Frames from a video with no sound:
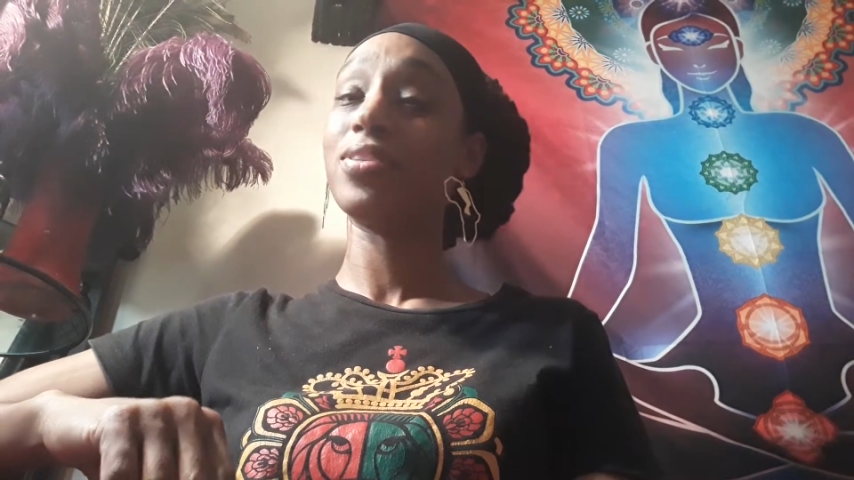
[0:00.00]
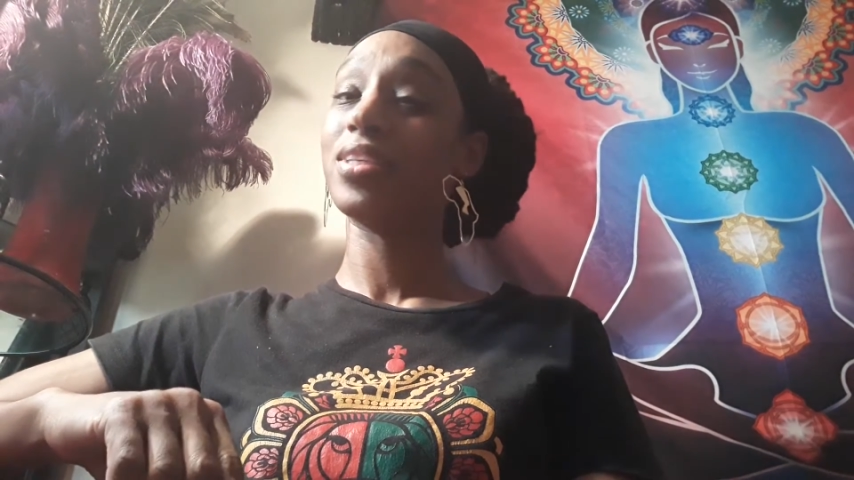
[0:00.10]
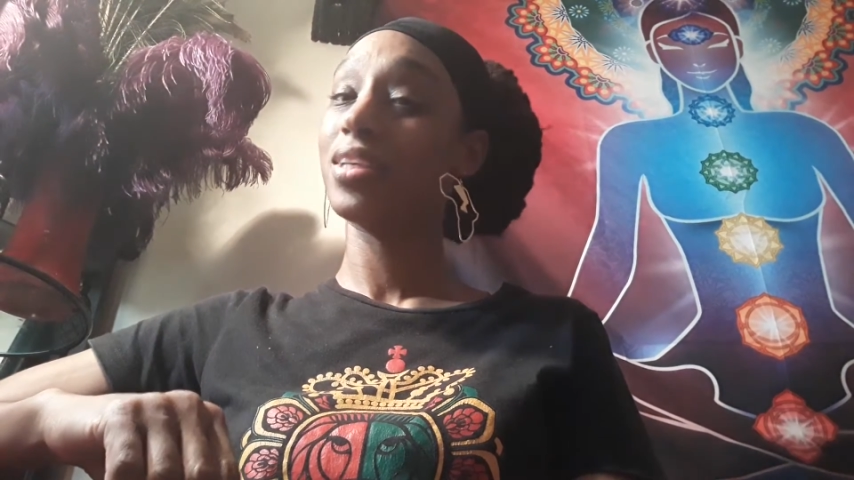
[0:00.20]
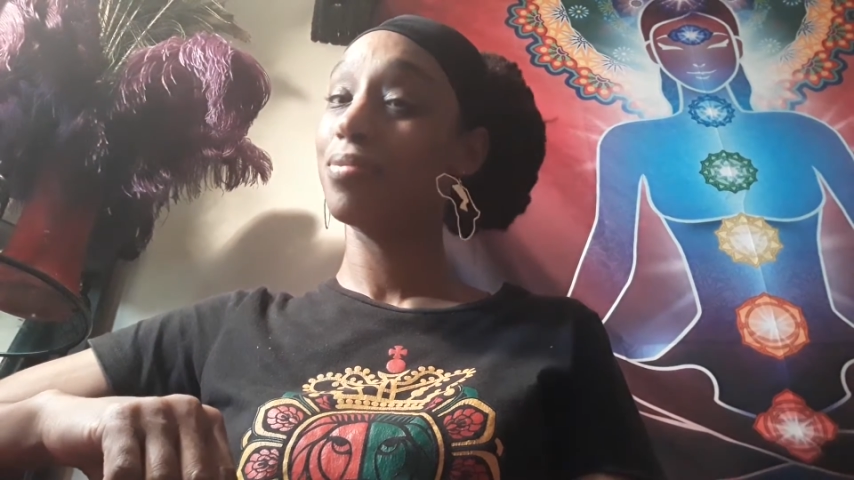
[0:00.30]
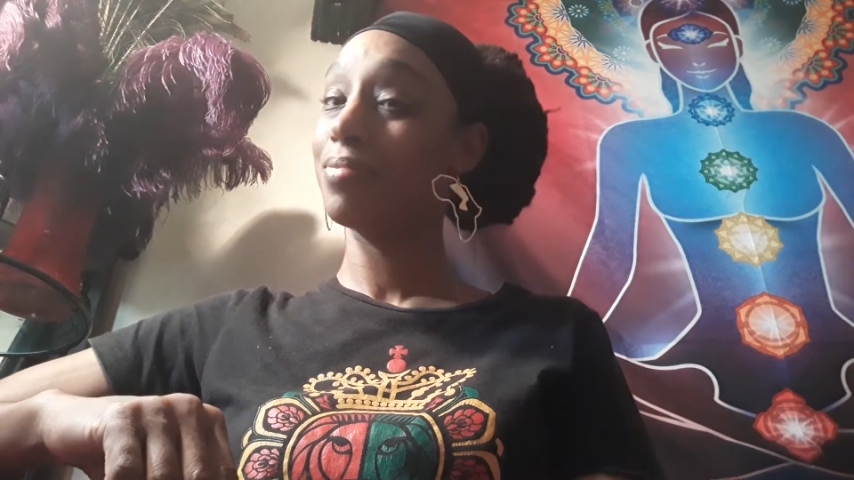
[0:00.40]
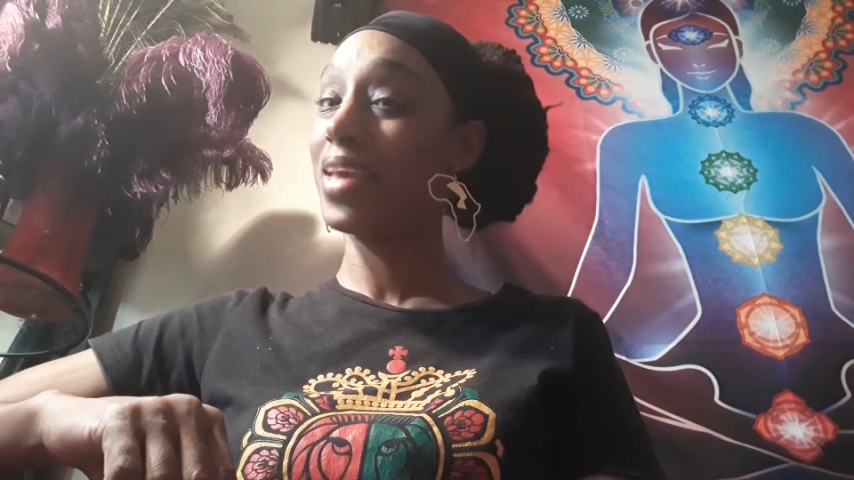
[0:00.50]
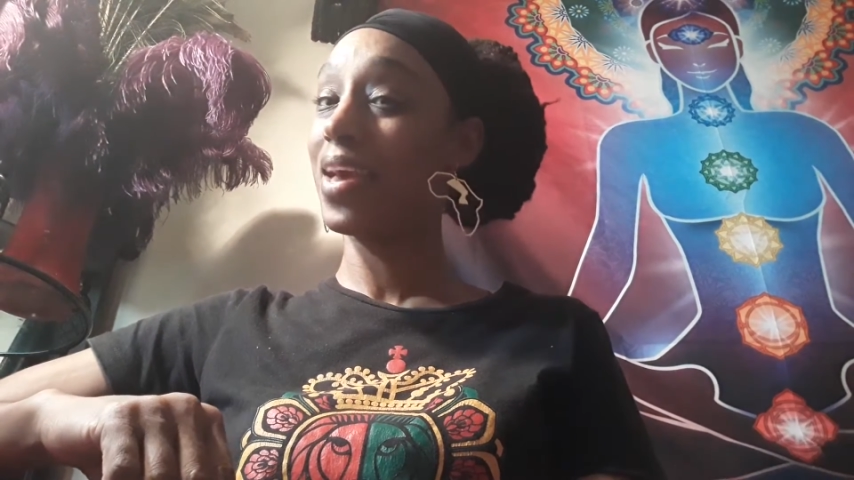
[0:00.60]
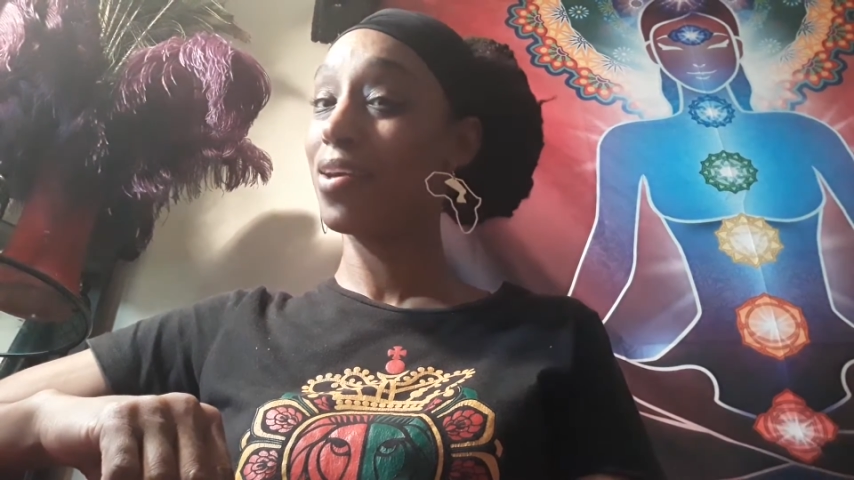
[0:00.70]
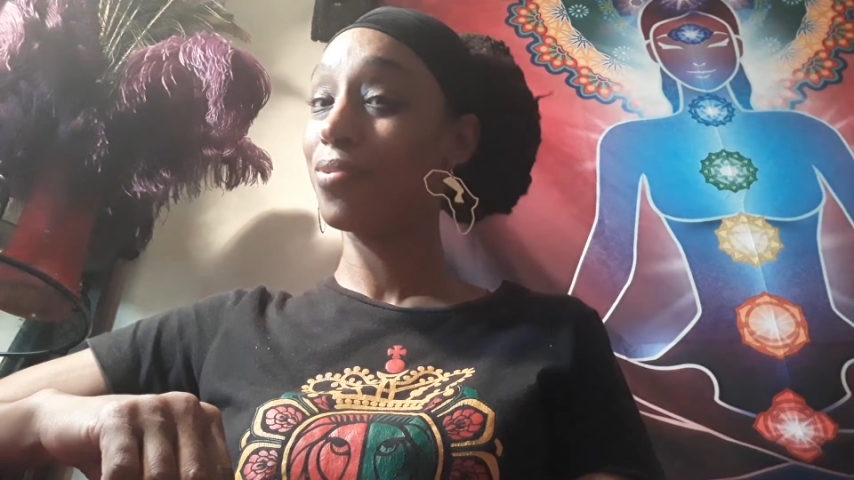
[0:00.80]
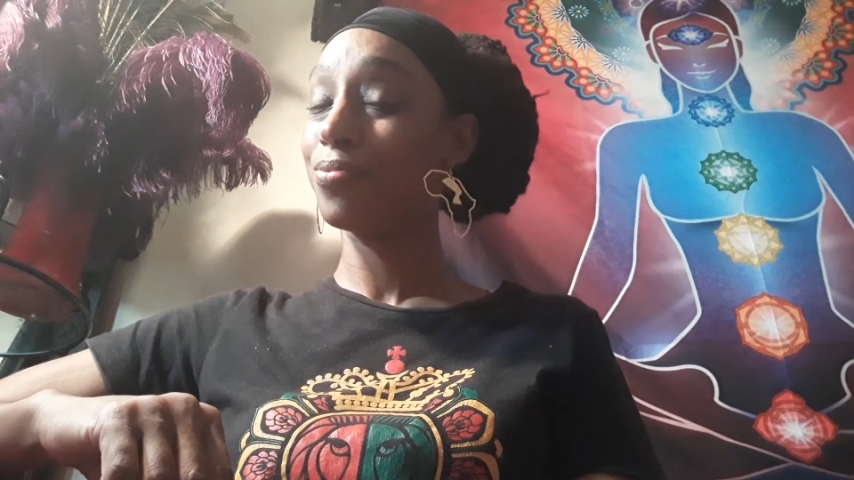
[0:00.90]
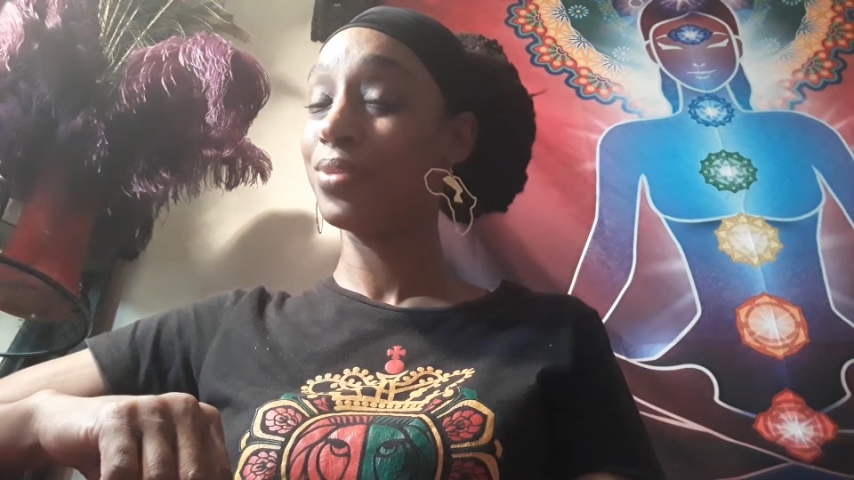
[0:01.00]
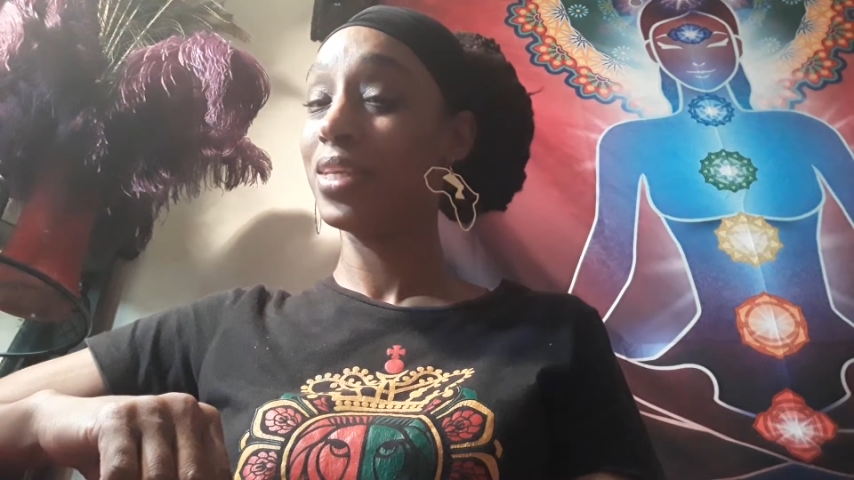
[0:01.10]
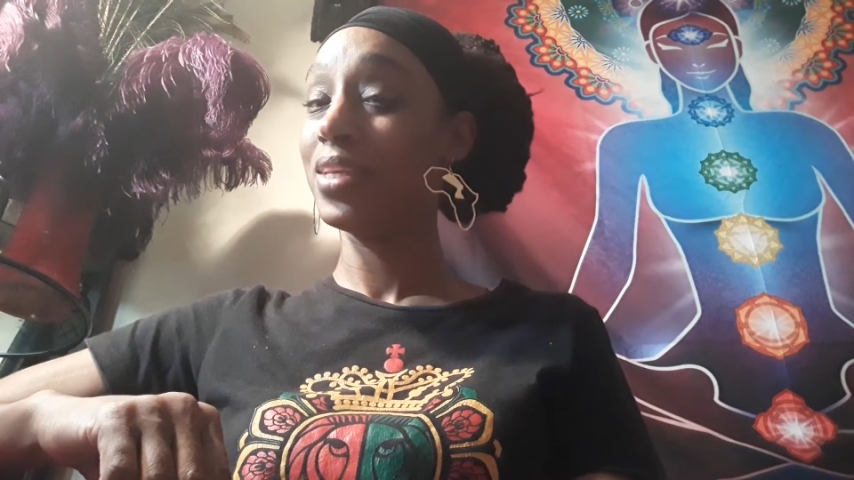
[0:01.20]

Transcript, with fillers: to come down.